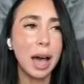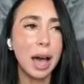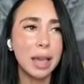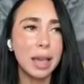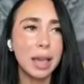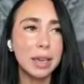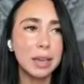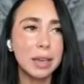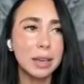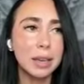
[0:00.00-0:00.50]

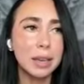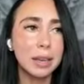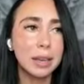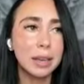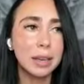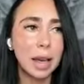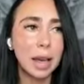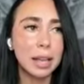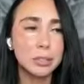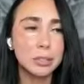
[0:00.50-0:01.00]

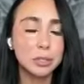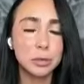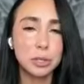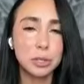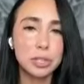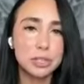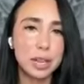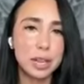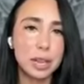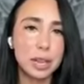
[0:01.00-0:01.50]
as
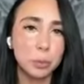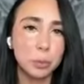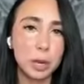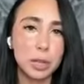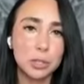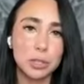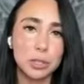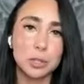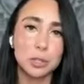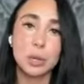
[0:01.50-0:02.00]
soon as I
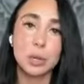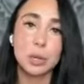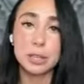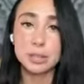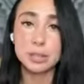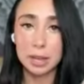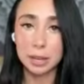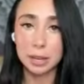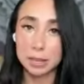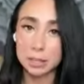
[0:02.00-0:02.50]
went to a
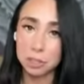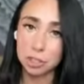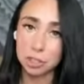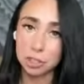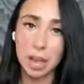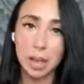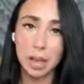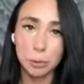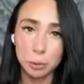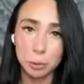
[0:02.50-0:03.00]
second
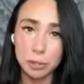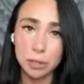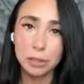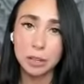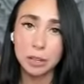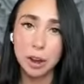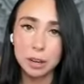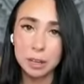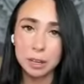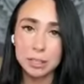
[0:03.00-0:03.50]
chat within
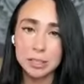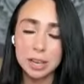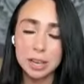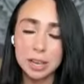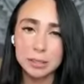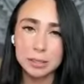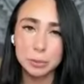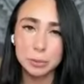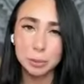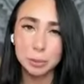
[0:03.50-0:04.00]
the
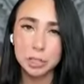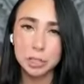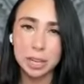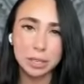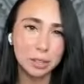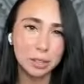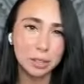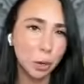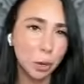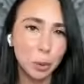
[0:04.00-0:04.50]
architect, which
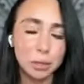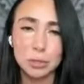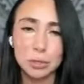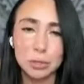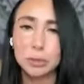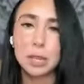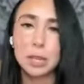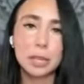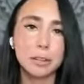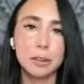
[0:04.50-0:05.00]
I can go
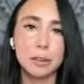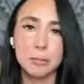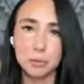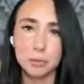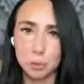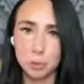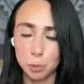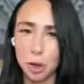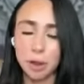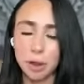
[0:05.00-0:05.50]
into later
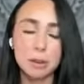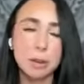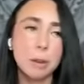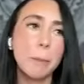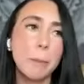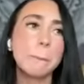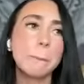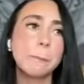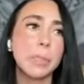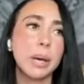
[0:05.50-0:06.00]
if you want,
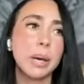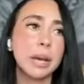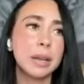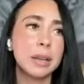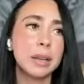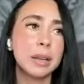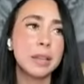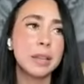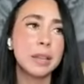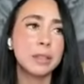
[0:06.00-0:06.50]
but